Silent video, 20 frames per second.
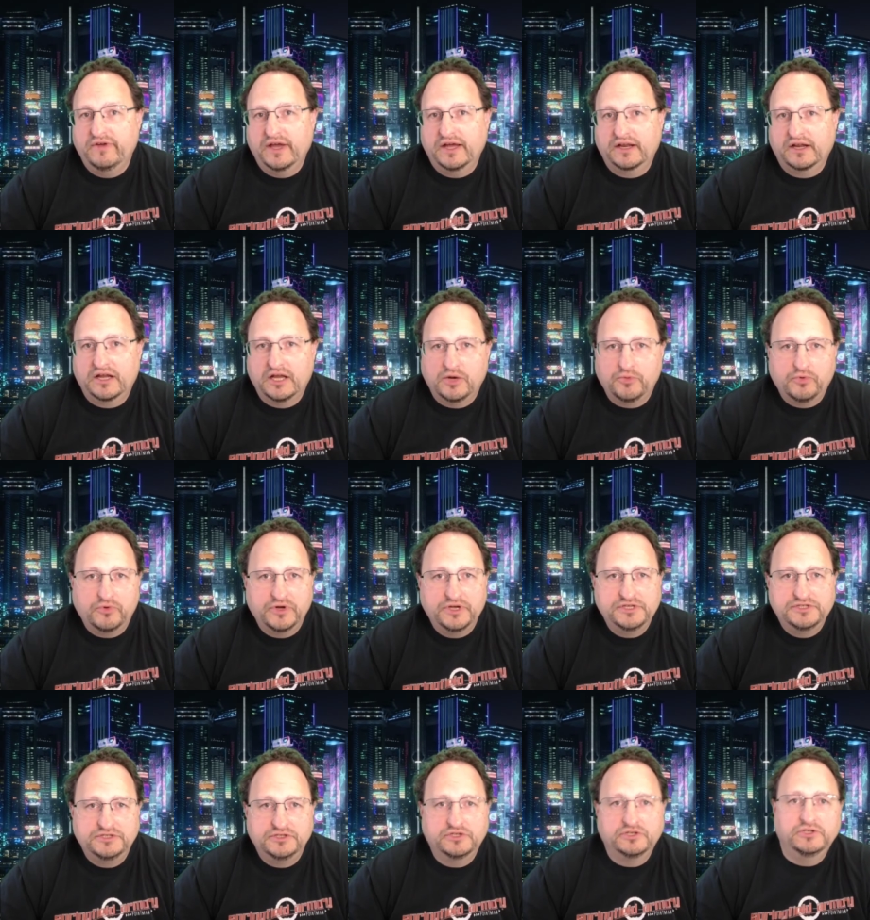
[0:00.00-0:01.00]
you've got a
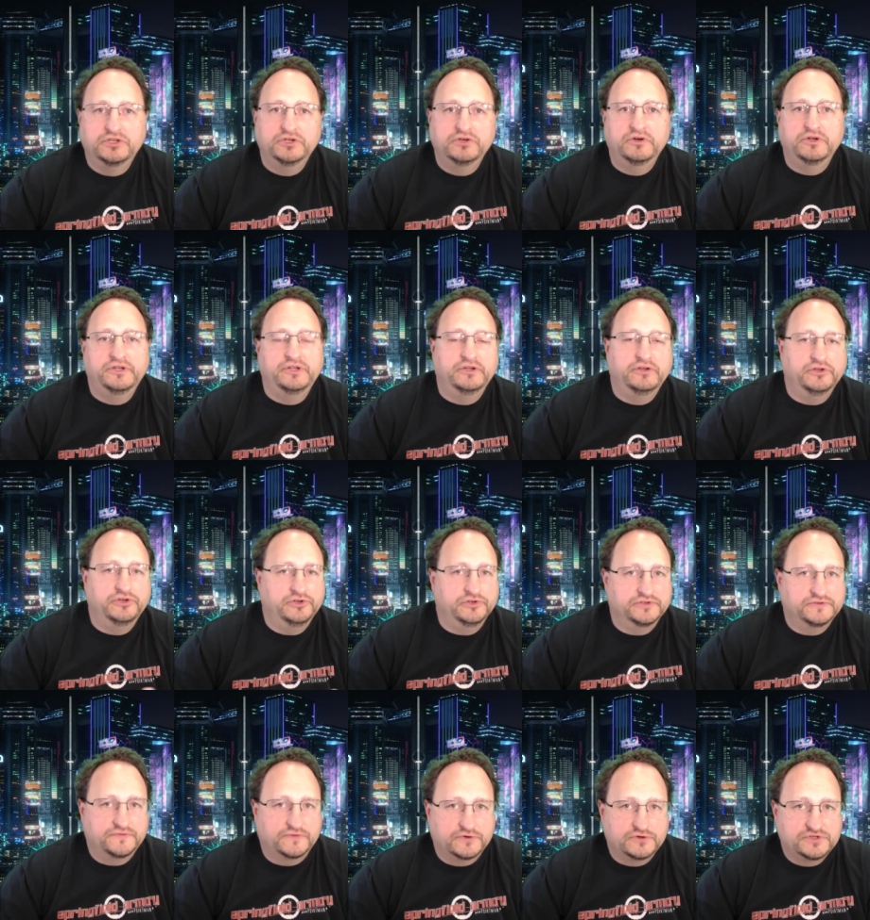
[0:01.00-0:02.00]
couple ways you can do it. You
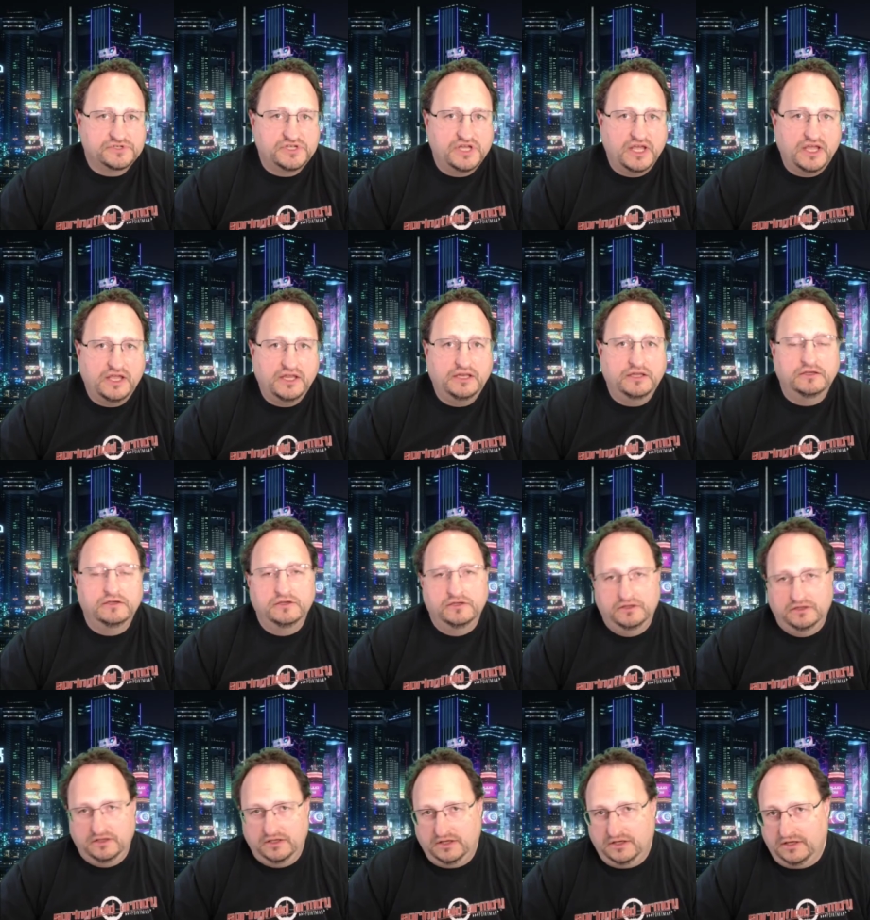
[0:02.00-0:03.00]
can use first aid,
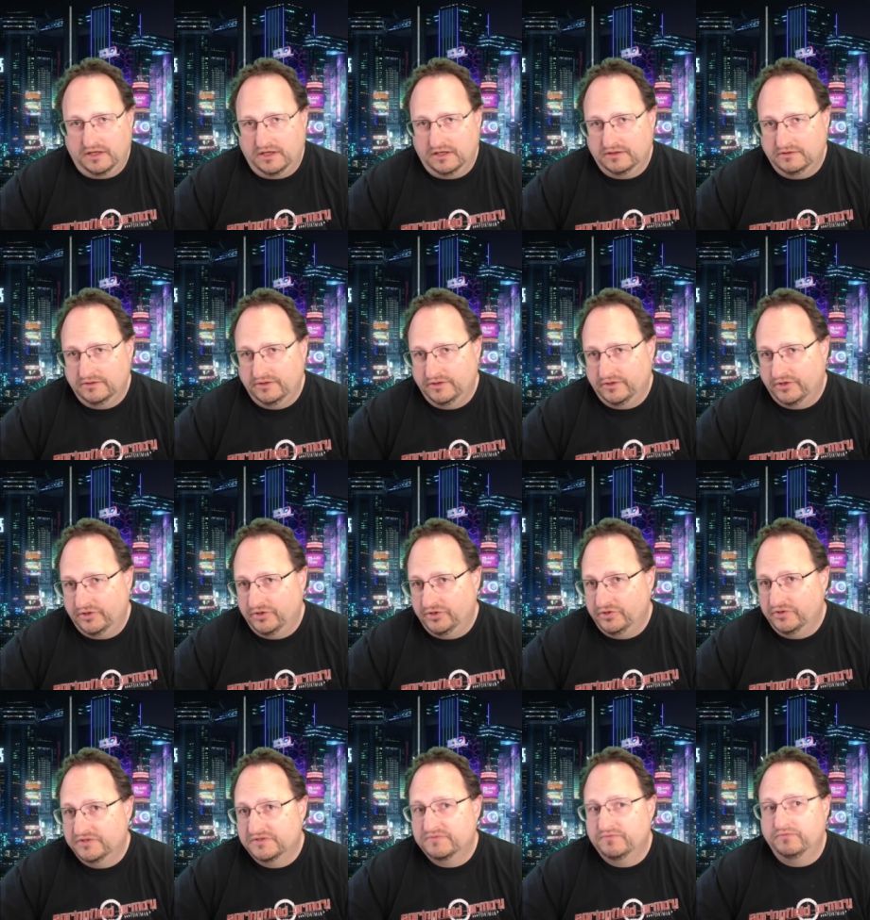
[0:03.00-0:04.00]
uh, you
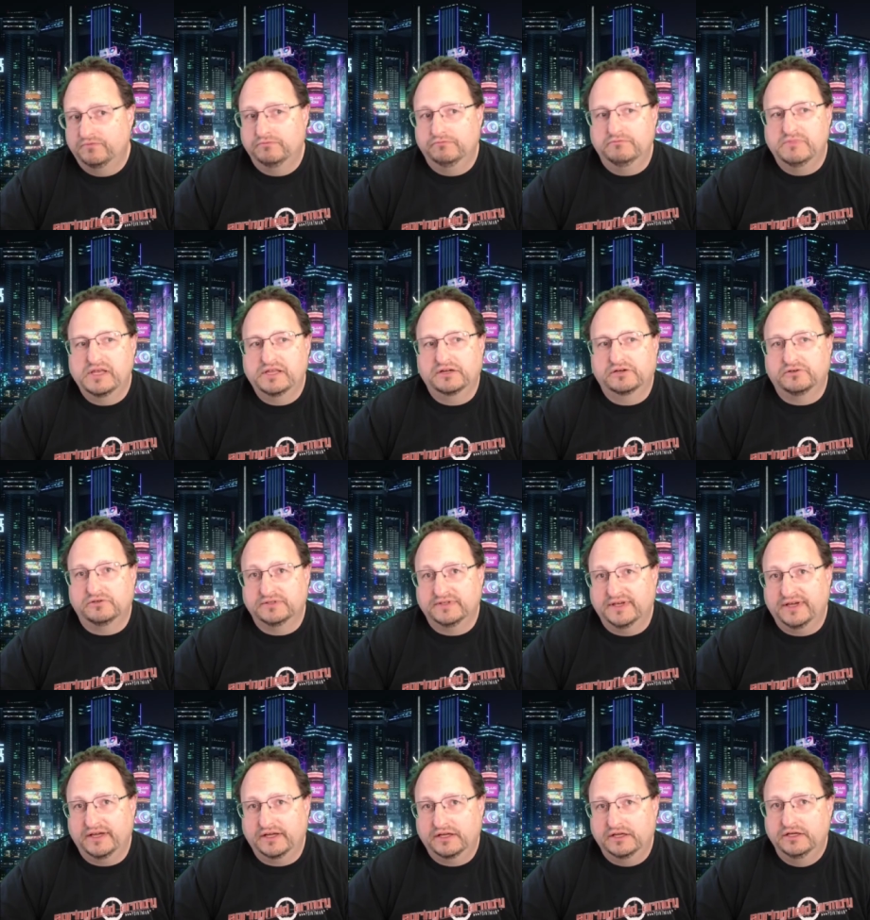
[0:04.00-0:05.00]
can use
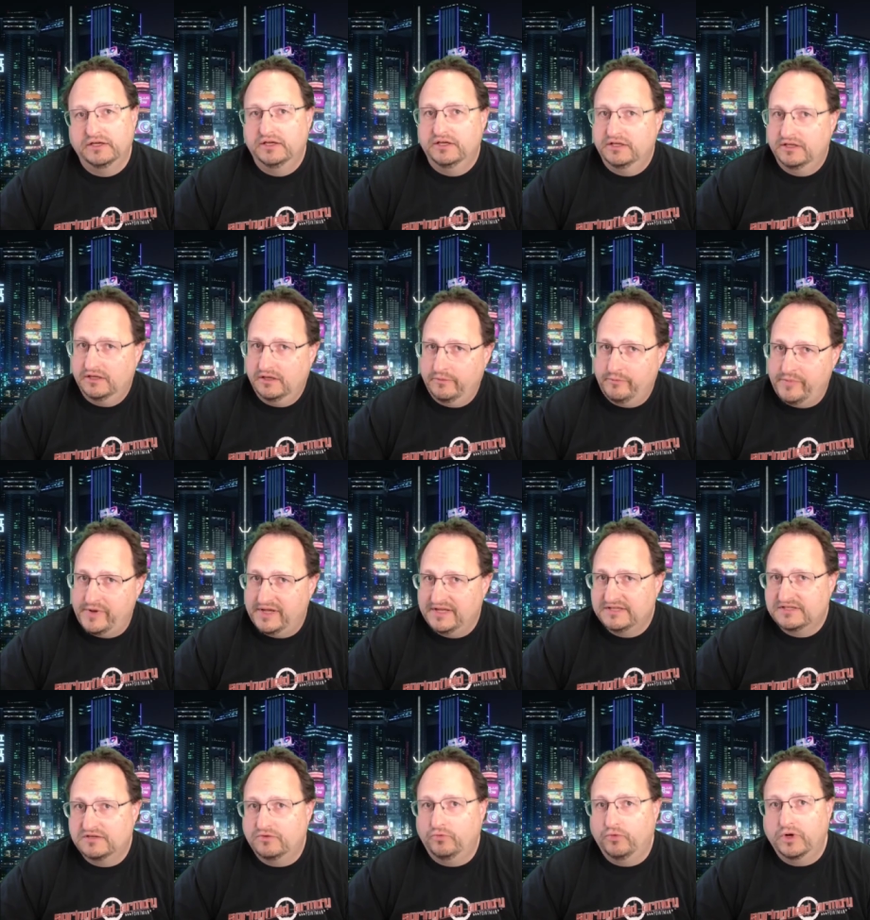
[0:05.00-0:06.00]
medical tech.
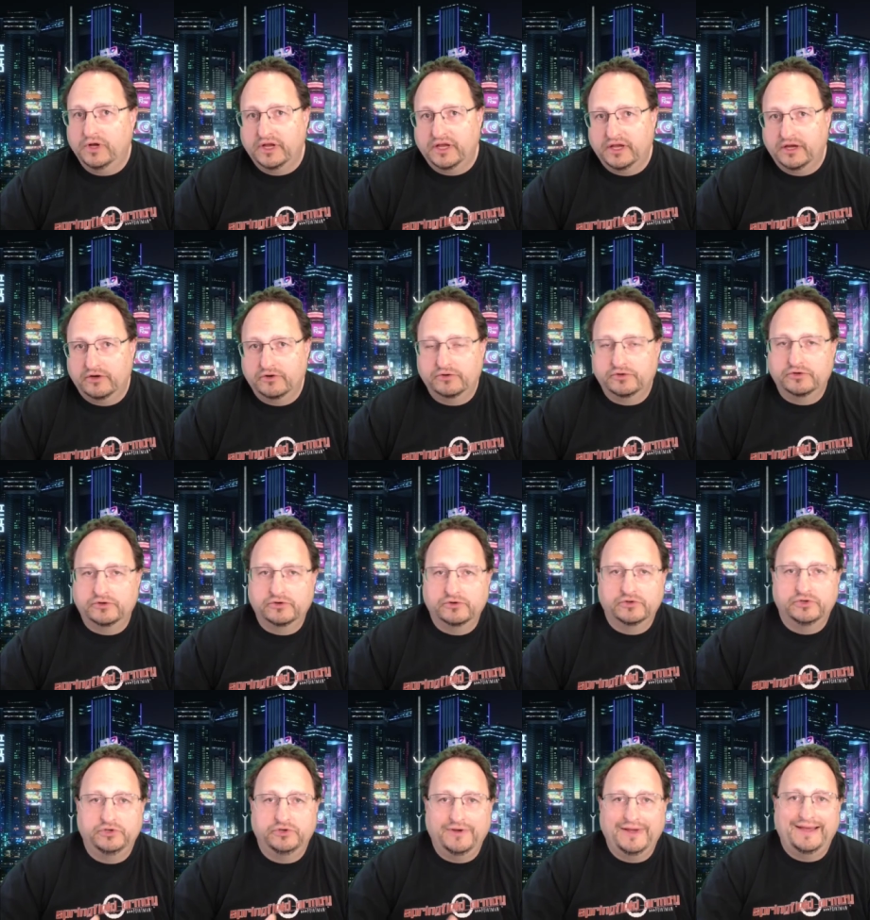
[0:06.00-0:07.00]
Depends on what
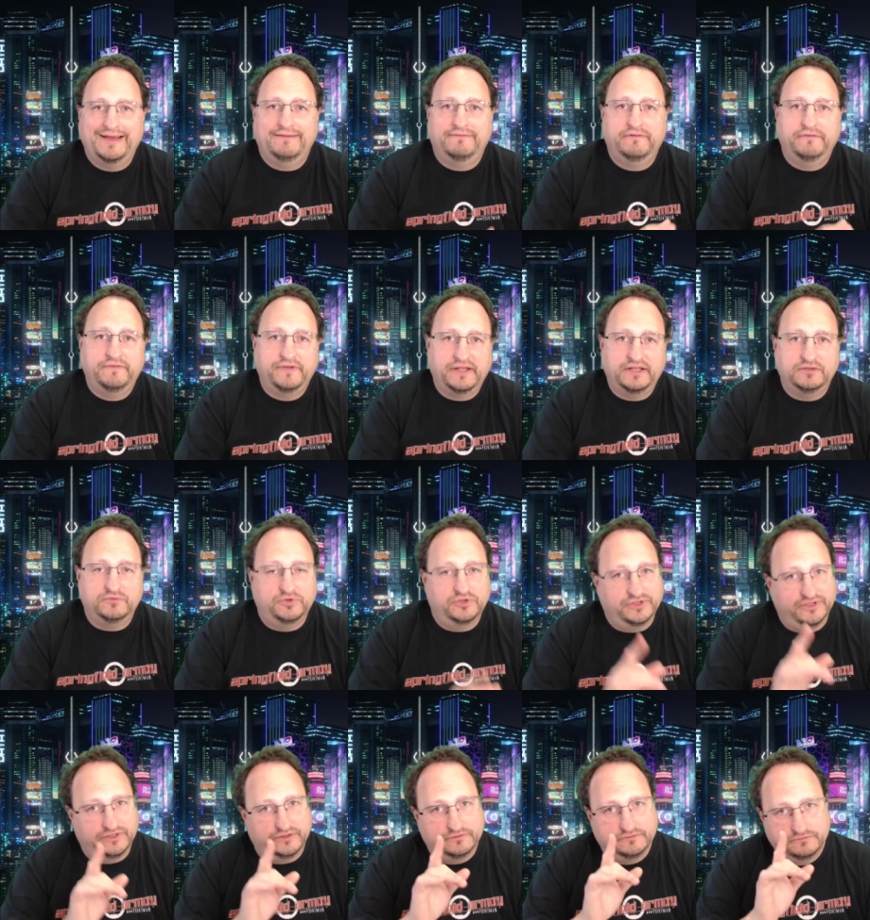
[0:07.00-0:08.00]
character you have
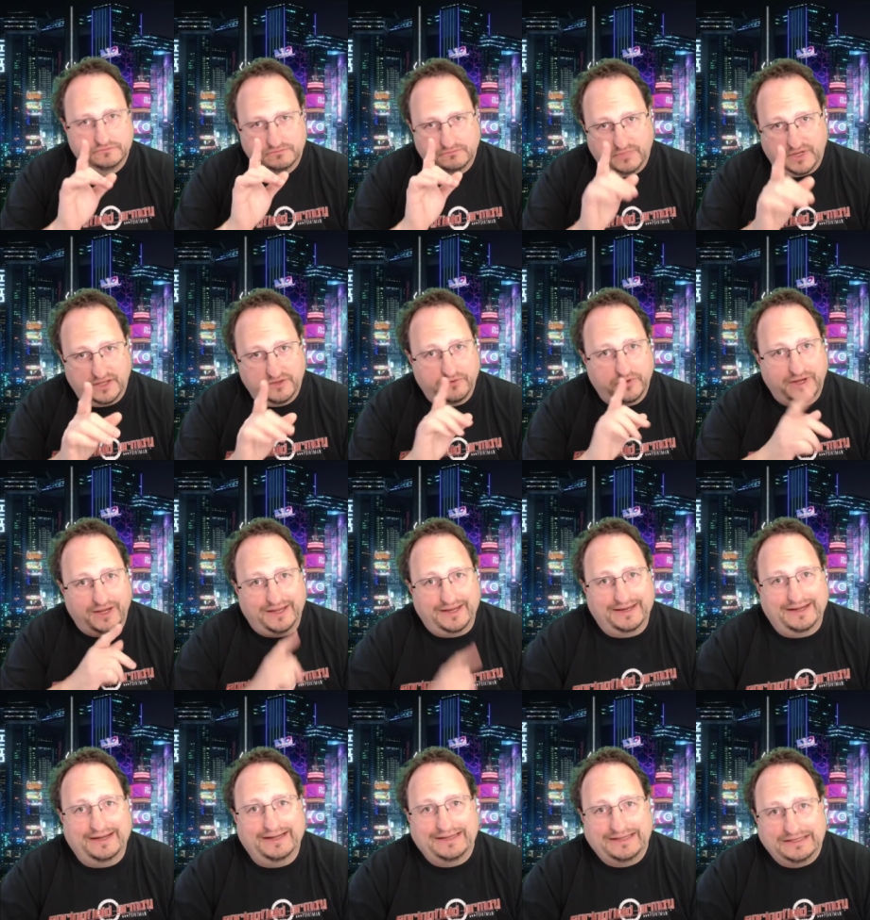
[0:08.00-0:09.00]
available by the
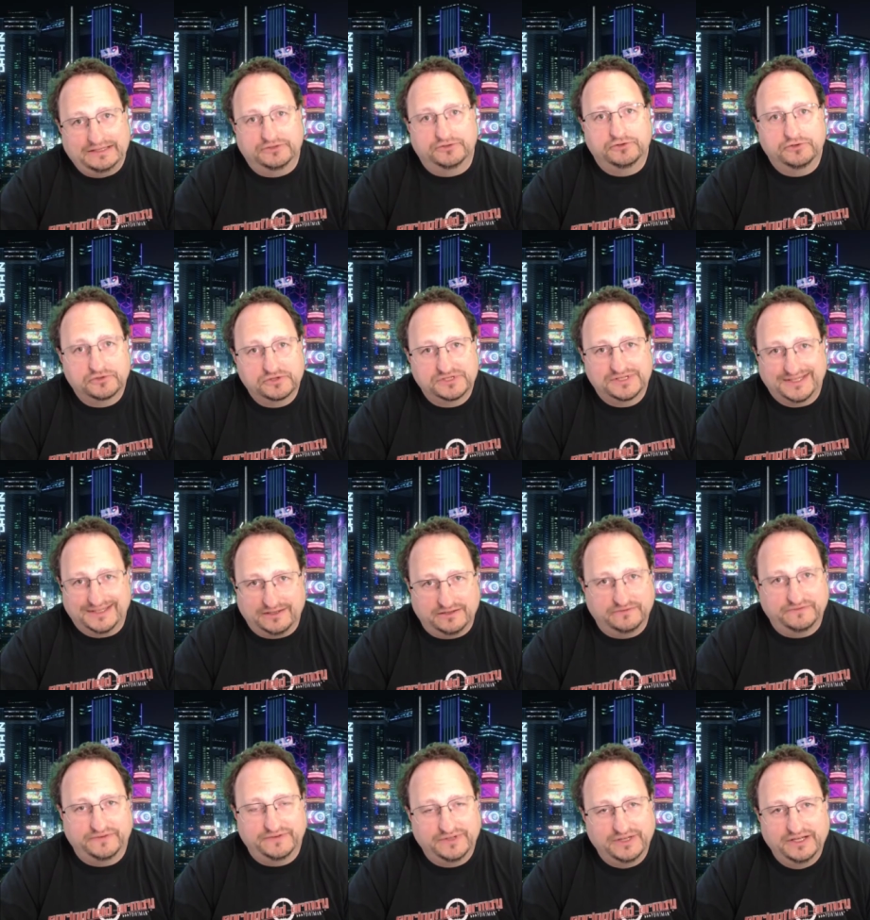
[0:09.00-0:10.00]
way, cannot heal
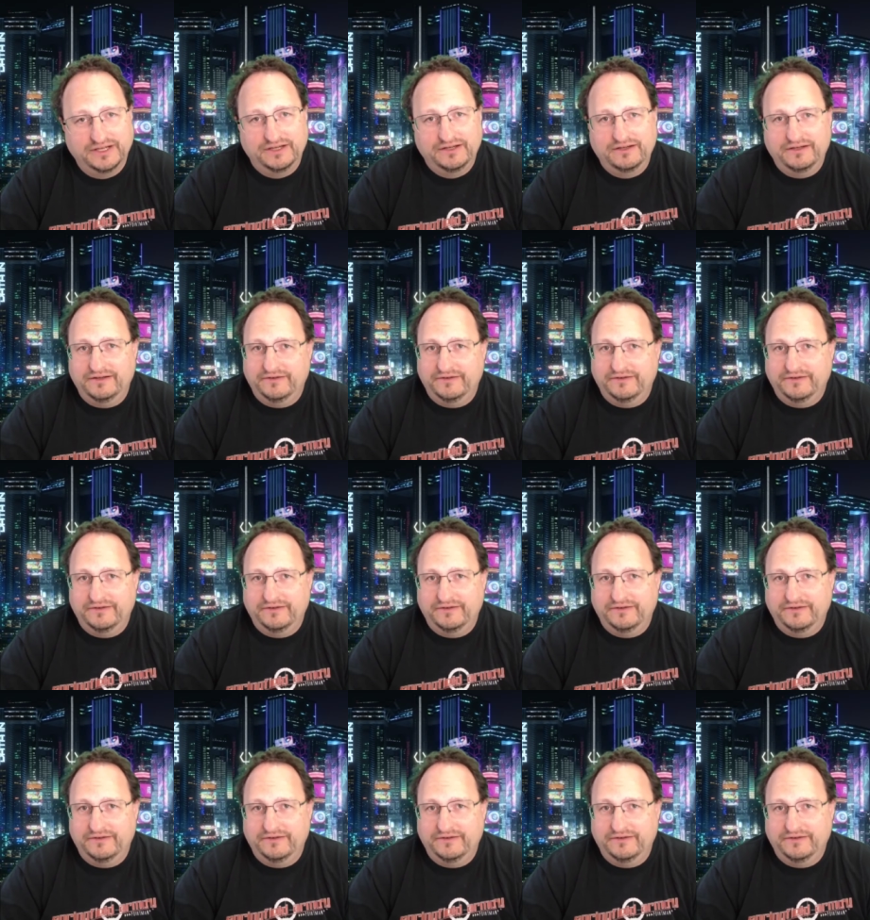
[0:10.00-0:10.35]
yourself.